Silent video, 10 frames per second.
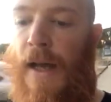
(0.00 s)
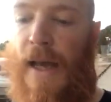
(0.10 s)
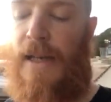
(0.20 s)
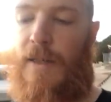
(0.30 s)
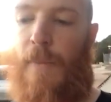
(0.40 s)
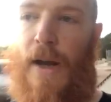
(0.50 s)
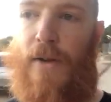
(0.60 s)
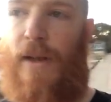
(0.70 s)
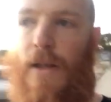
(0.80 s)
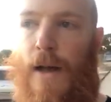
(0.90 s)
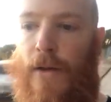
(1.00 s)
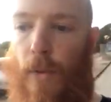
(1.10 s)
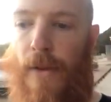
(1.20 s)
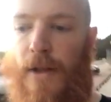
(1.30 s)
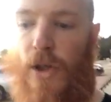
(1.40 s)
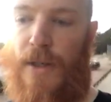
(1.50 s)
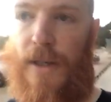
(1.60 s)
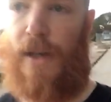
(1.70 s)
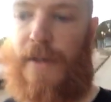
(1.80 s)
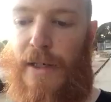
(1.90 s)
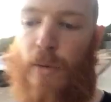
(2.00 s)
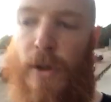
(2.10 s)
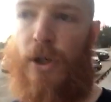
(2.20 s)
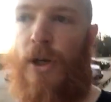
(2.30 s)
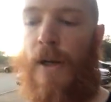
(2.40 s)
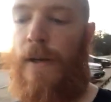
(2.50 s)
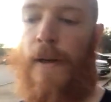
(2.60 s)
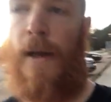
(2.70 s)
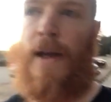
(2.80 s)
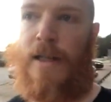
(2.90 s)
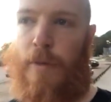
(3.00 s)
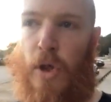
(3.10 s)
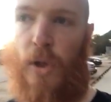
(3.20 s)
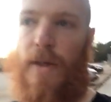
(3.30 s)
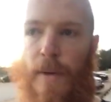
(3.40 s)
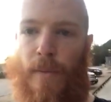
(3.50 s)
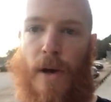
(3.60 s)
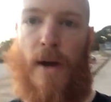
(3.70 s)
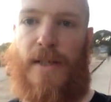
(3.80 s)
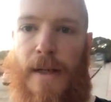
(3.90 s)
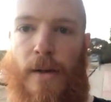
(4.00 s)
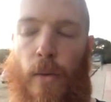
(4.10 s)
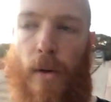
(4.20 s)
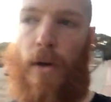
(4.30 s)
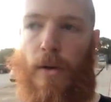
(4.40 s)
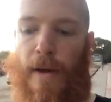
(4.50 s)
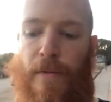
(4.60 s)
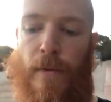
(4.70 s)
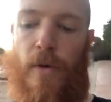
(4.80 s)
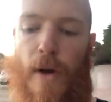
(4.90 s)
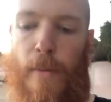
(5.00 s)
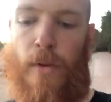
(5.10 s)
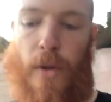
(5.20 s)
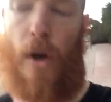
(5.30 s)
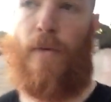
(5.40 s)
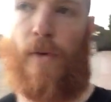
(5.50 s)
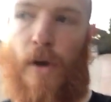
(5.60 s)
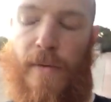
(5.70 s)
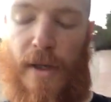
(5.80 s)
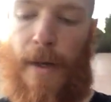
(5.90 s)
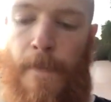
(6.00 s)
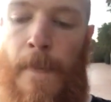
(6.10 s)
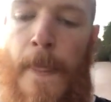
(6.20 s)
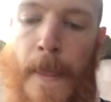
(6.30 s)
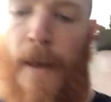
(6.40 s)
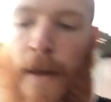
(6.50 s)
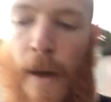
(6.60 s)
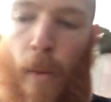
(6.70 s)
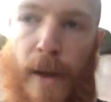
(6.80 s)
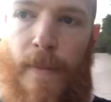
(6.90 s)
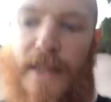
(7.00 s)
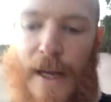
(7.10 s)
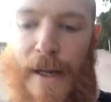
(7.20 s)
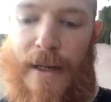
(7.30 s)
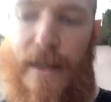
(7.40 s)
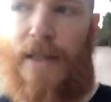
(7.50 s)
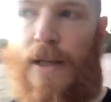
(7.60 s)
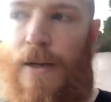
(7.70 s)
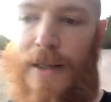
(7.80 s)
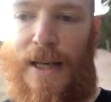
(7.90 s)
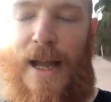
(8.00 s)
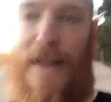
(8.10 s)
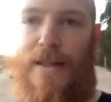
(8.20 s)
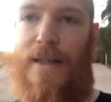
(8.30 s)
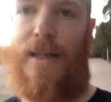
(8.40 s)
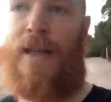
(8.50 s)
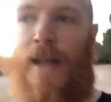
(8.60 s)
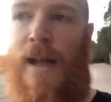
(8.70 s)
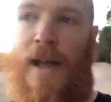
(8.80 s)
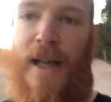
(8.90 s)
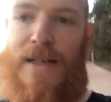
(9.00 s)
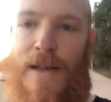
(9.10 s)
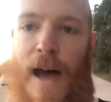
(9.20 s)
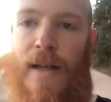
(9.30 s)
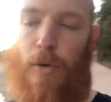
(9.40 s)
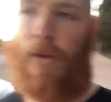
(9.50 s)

and it's better than a lot of the religious theories, which, especially in regards to the end of the world, have crumbled over and over again. And what I'm saying is, science is not as